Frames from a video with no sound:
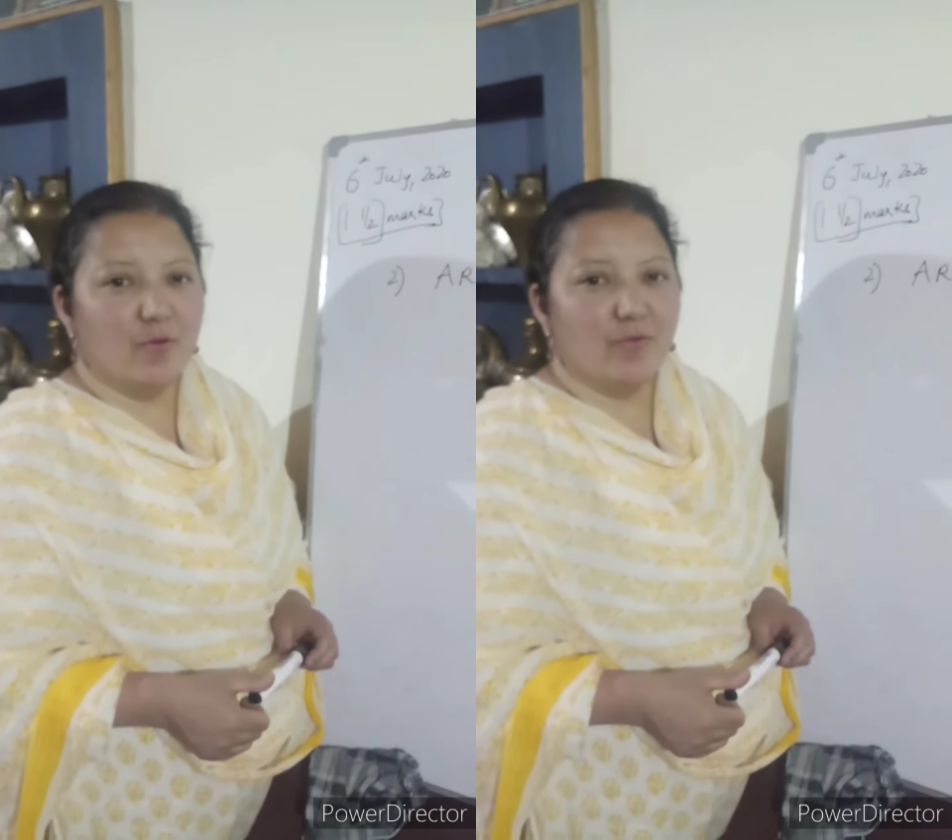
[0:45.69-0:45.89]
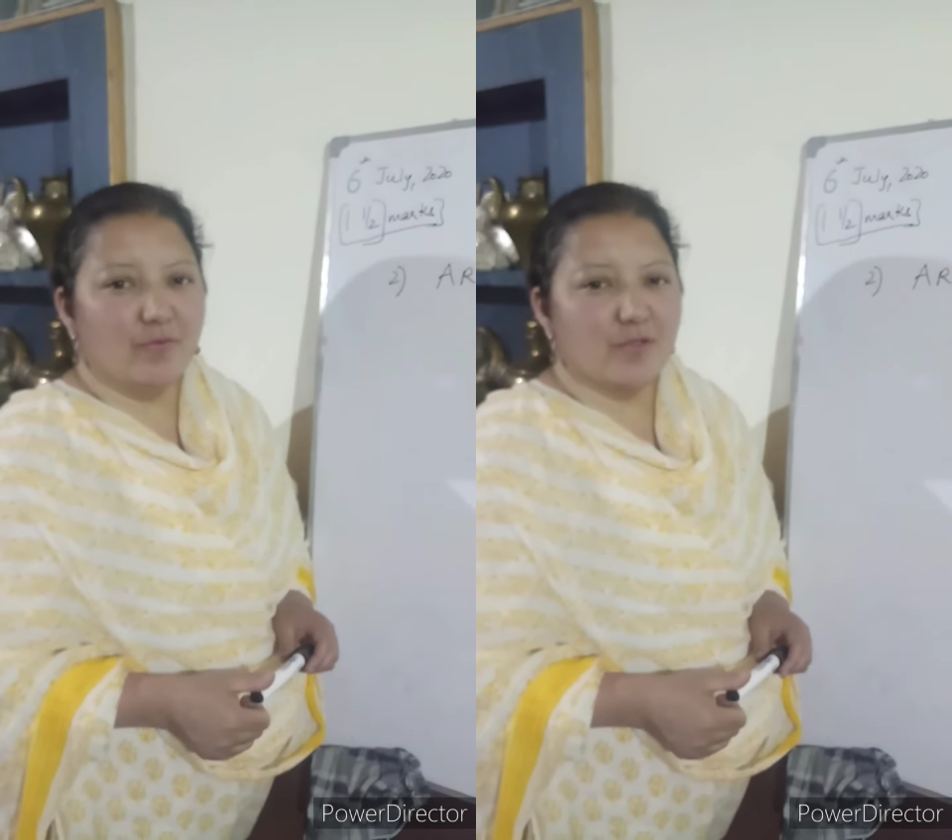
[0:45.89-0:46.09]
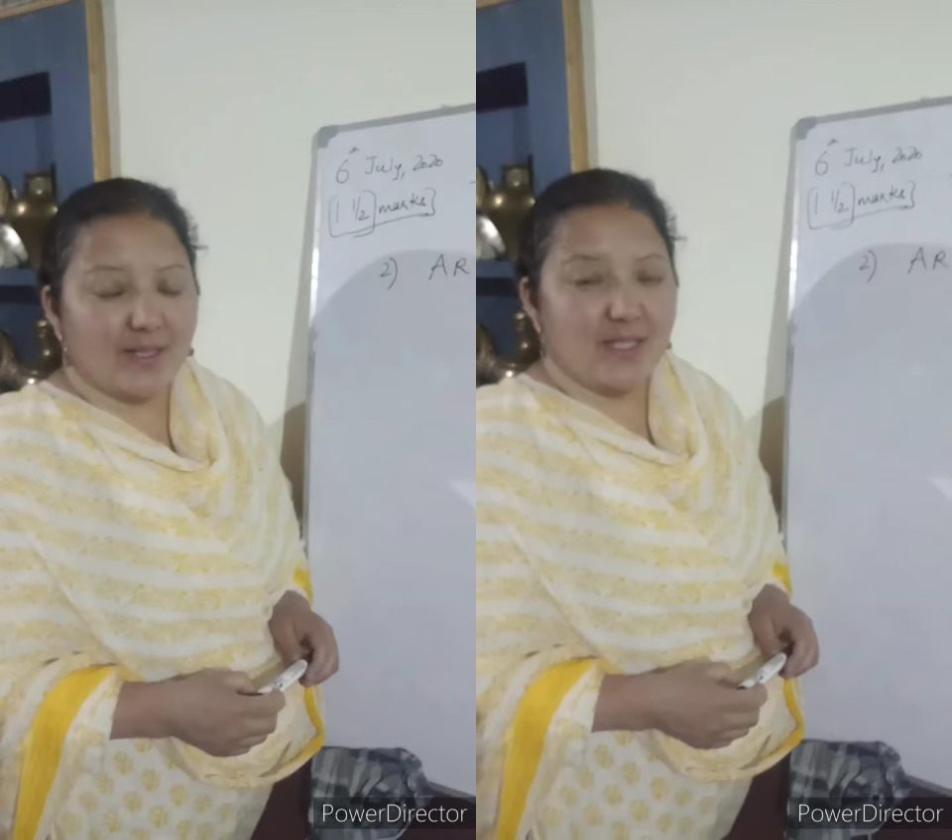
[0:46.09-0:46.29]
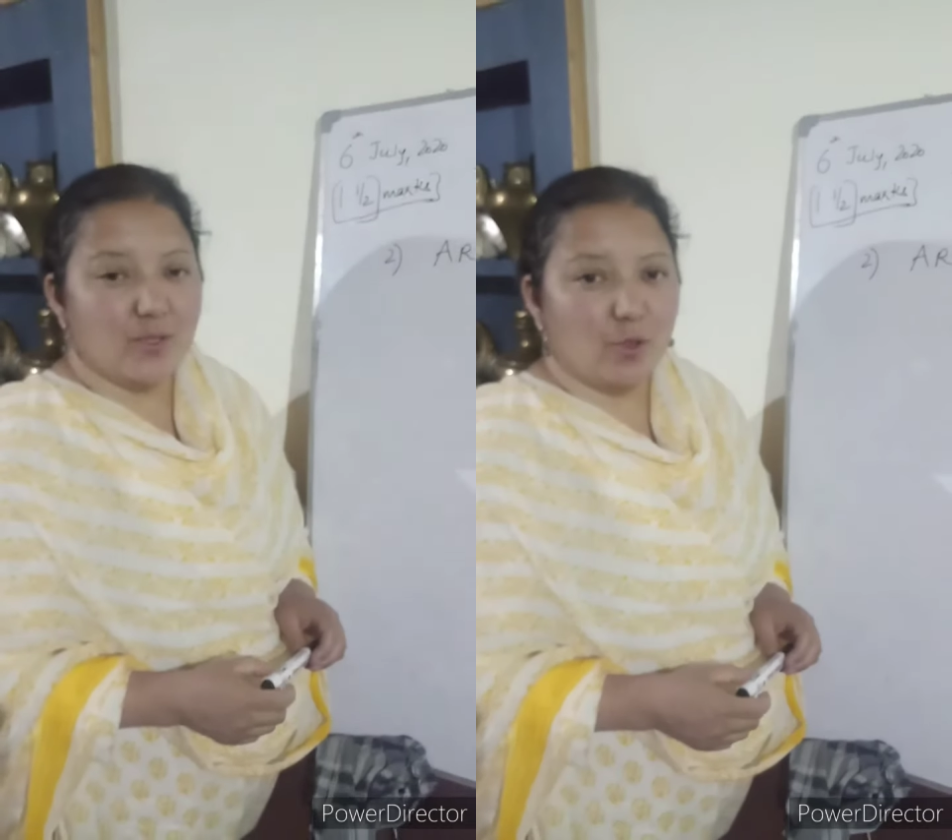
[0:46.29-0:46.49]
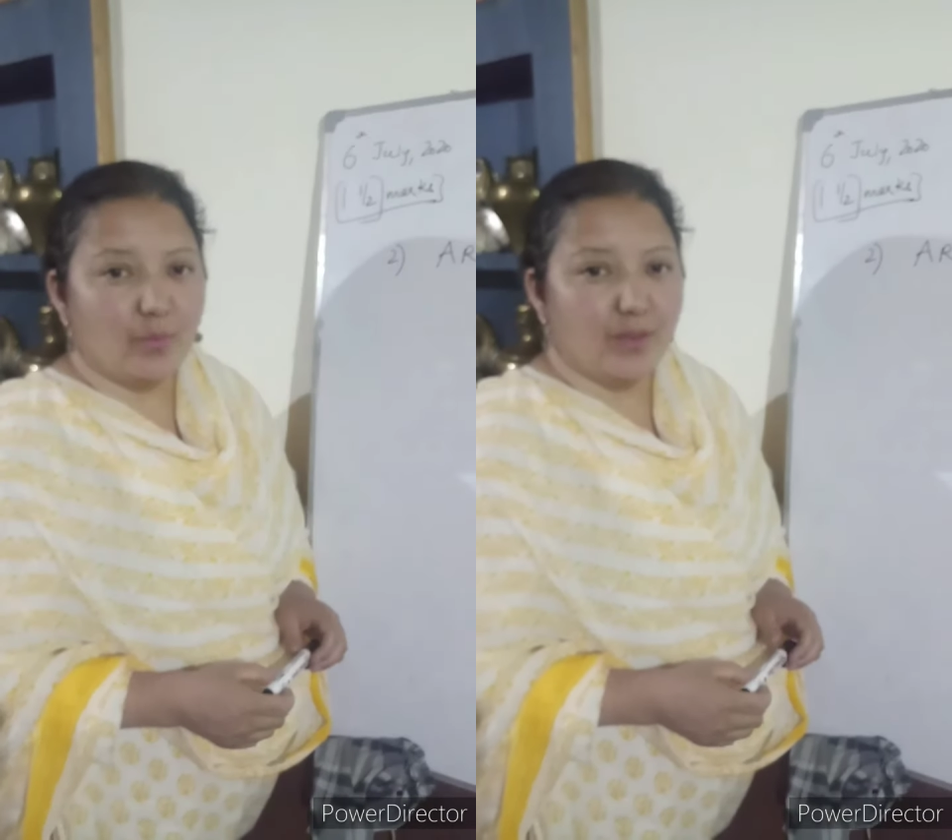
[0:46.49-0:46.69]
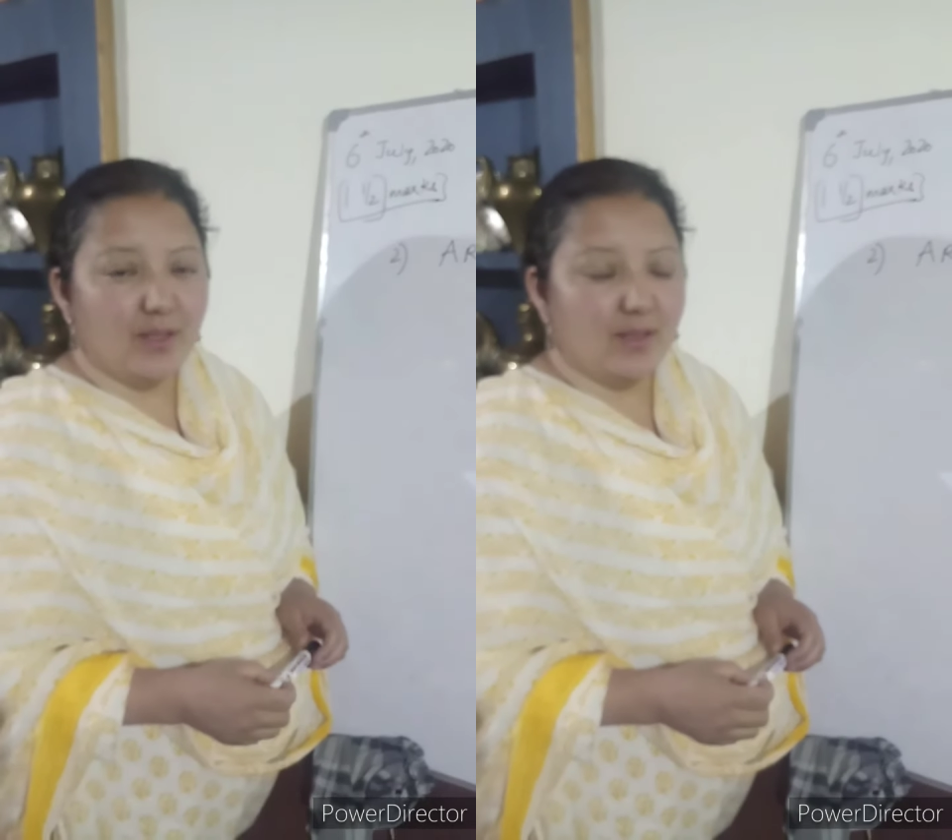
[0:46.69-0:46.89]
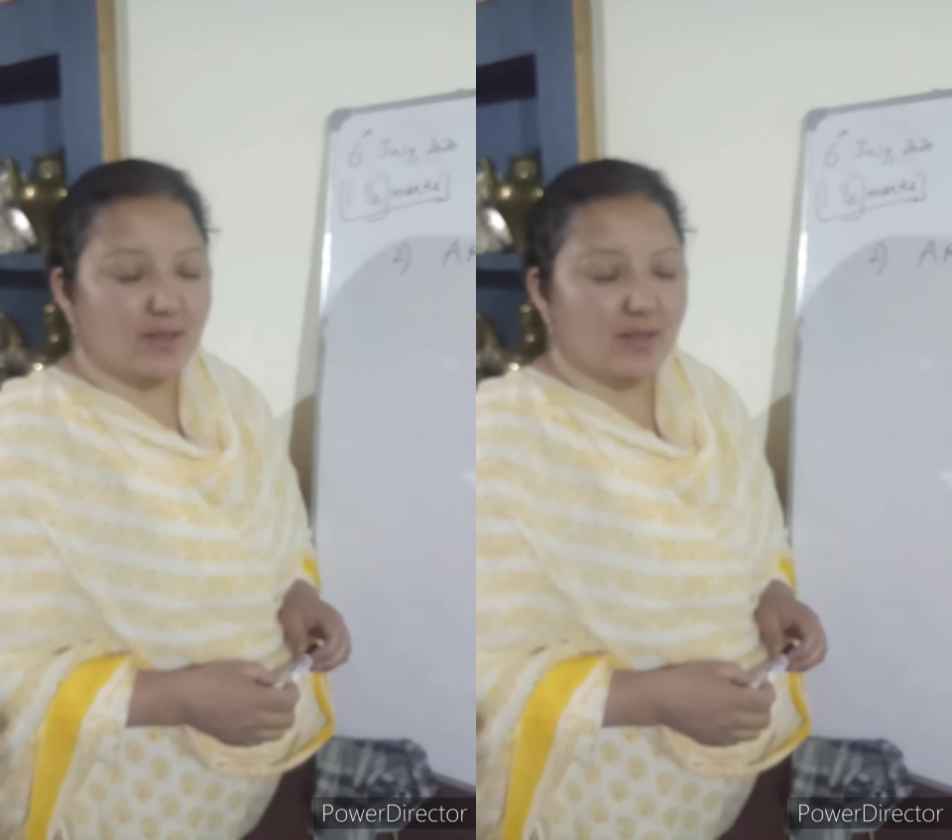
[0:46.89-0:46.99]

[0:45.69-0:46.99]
of any topic,